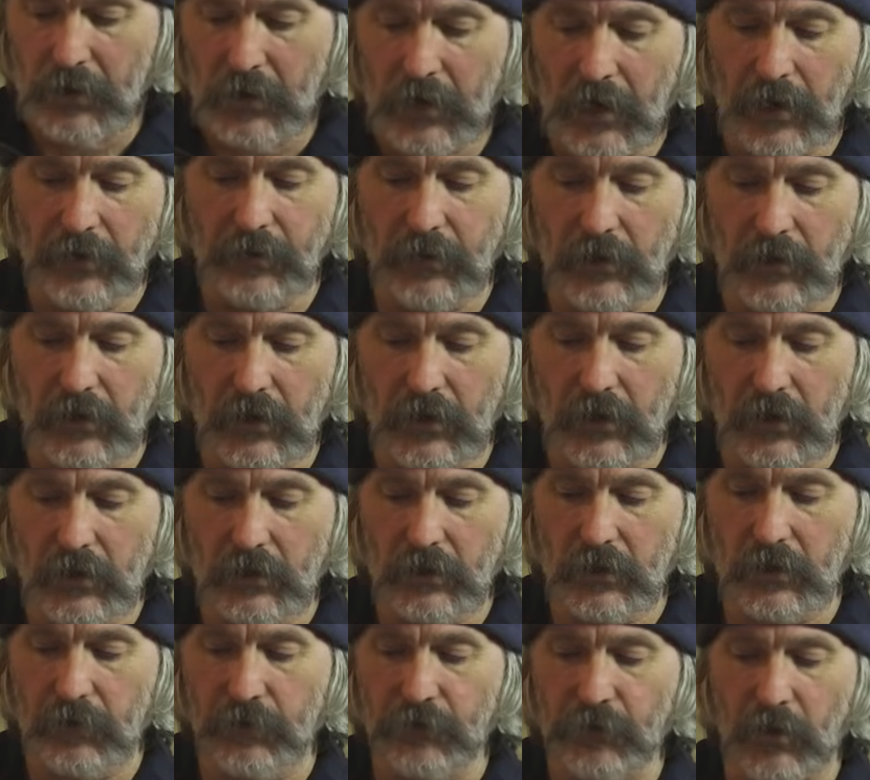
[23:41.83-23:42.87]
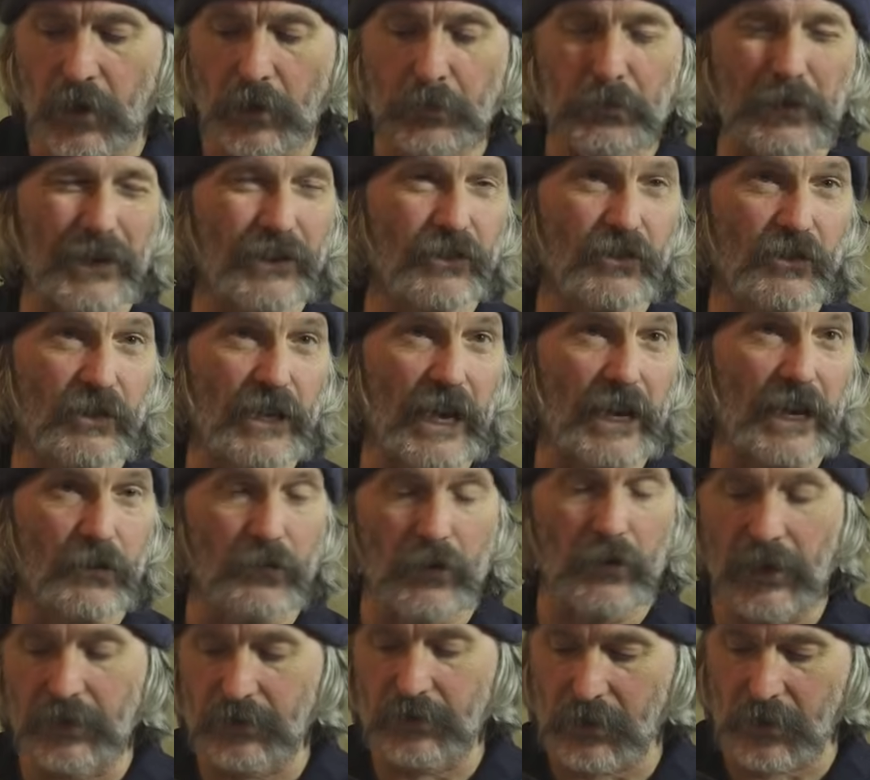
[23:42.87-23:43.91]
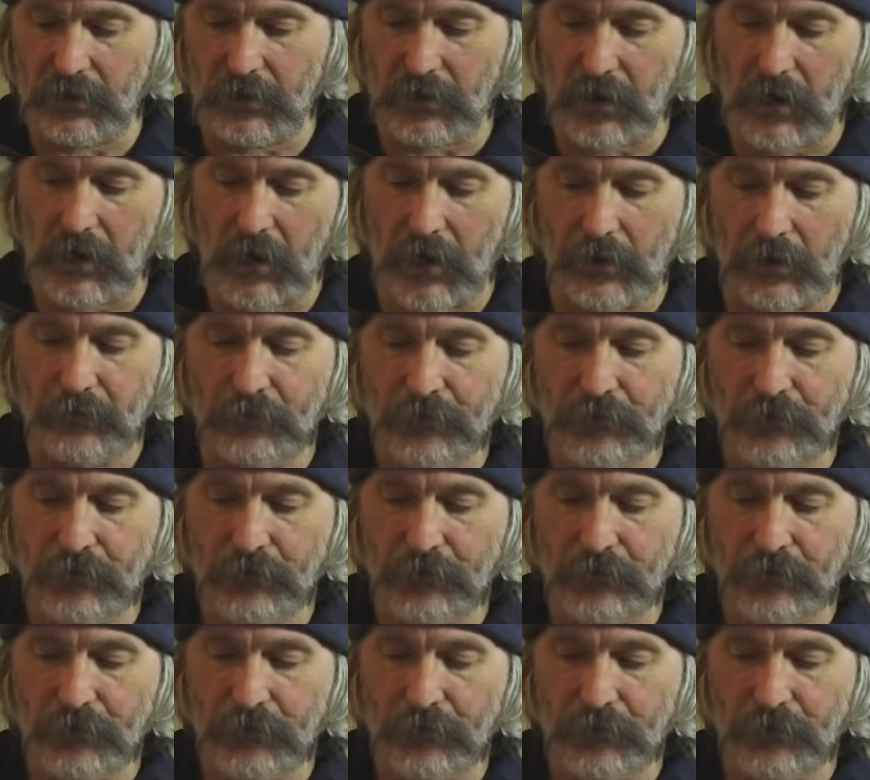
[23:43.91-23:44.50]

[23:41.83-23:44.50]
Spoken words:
and then the frying pan just kind of rides on top.